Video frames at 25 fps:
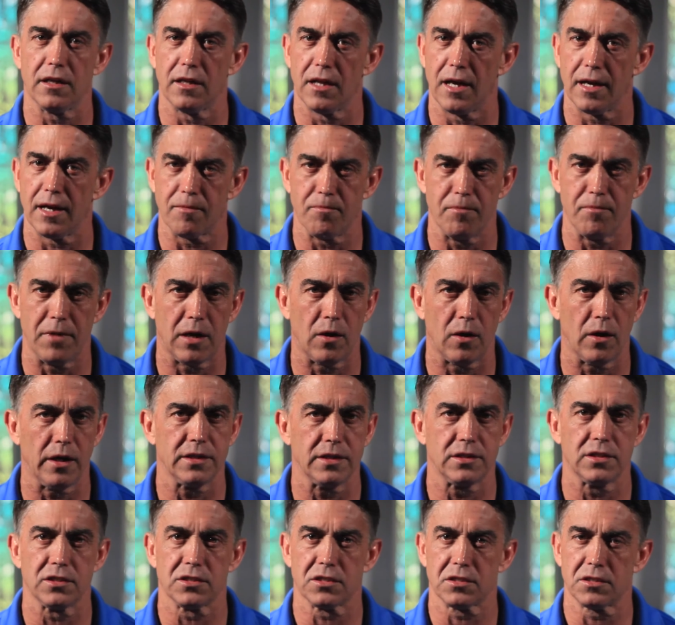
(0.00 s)
like Mary,
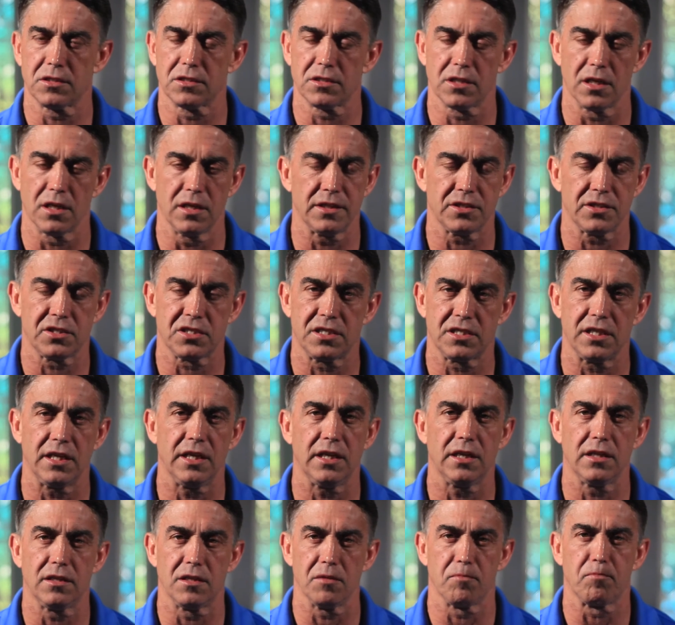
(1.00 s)
just a
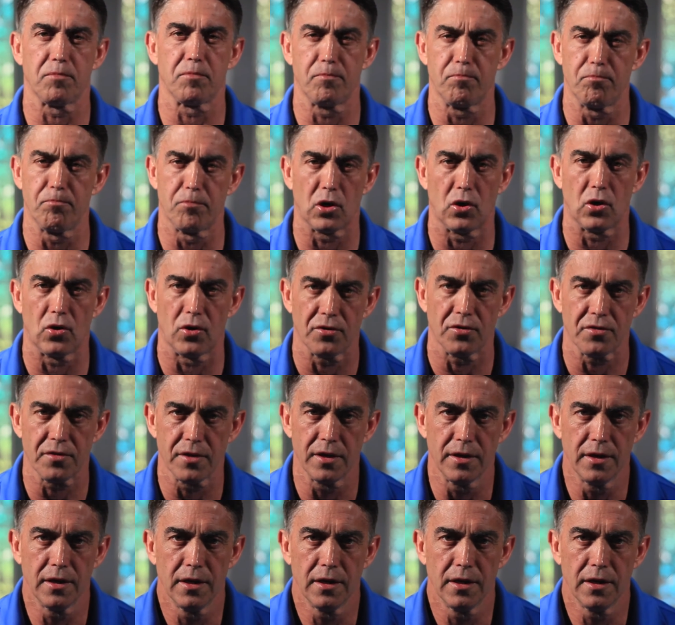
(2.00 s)
seed to birth